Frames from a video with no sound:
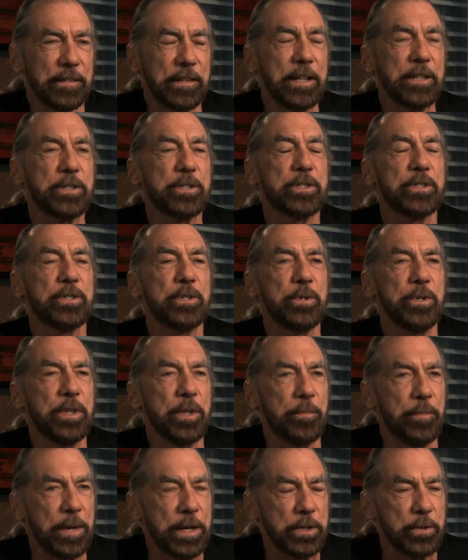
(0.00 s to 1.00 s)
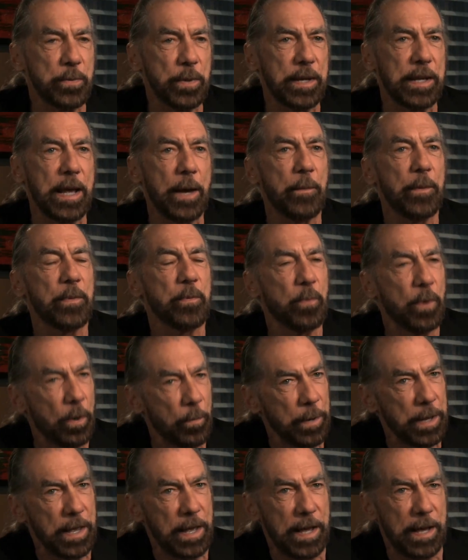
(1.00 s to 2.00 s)
Let's do the best we can with what
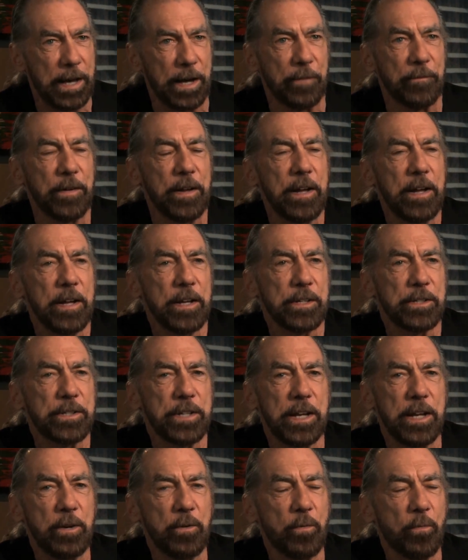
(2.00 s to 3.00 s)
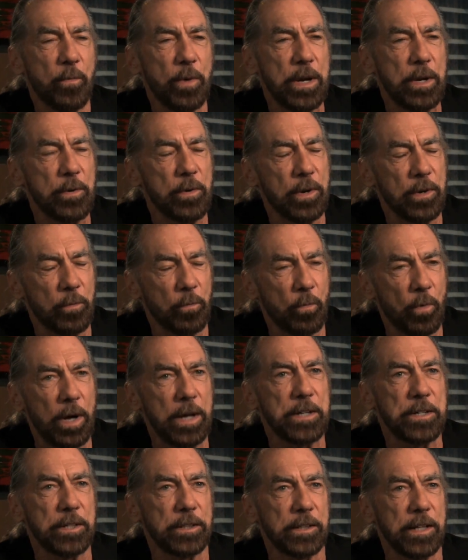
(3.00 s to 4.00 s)
we have. See, we
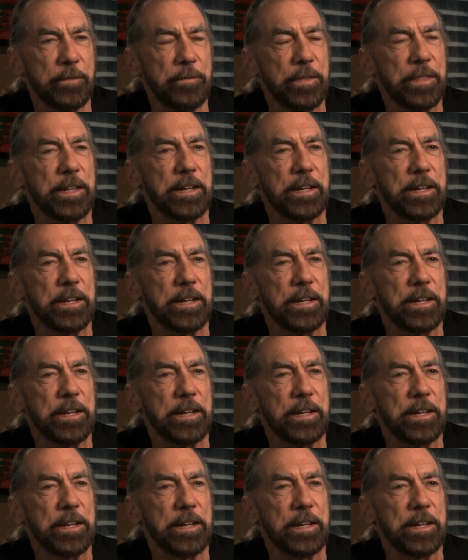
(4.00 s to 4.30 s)
want to live in